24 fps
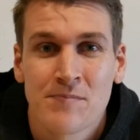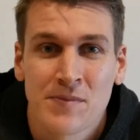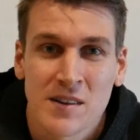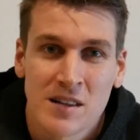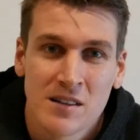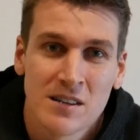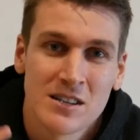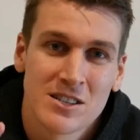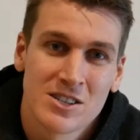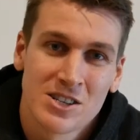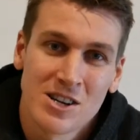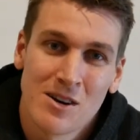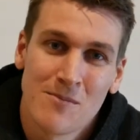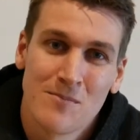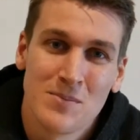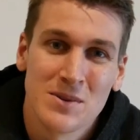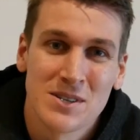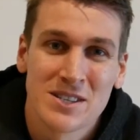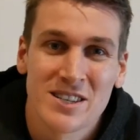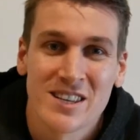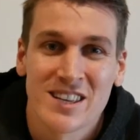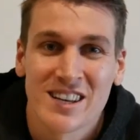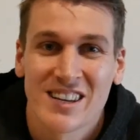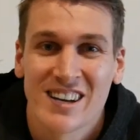Let's jump
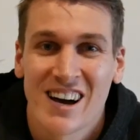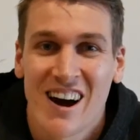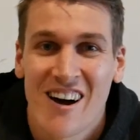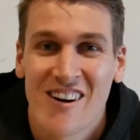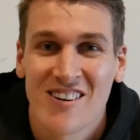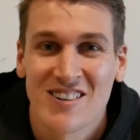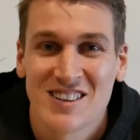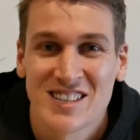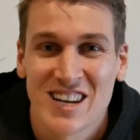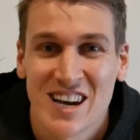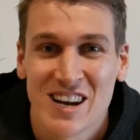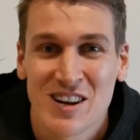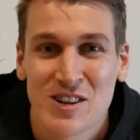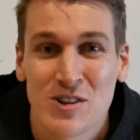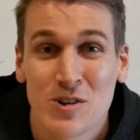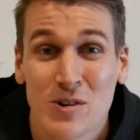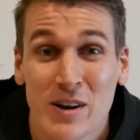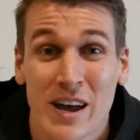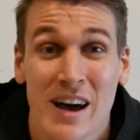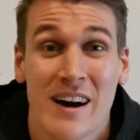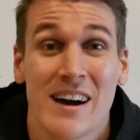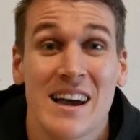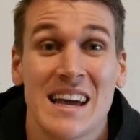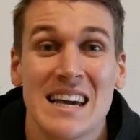into the car and take a
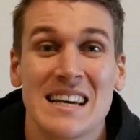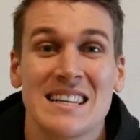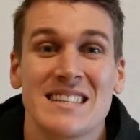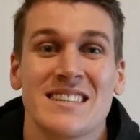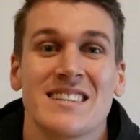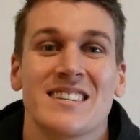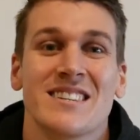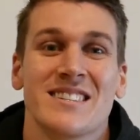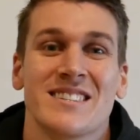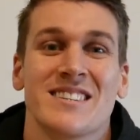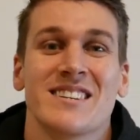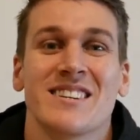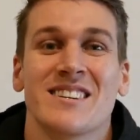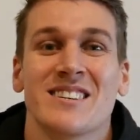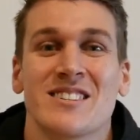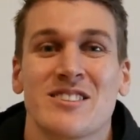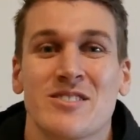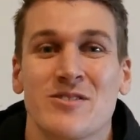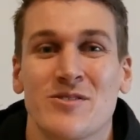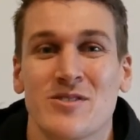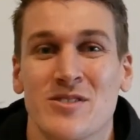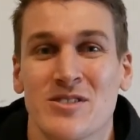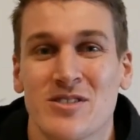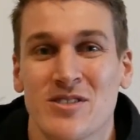look how easy this thing is
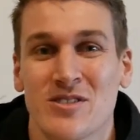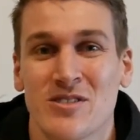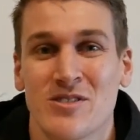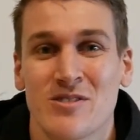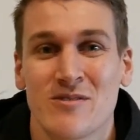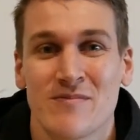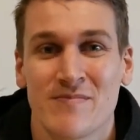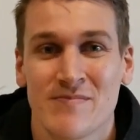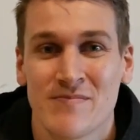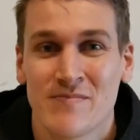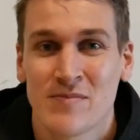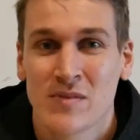to install.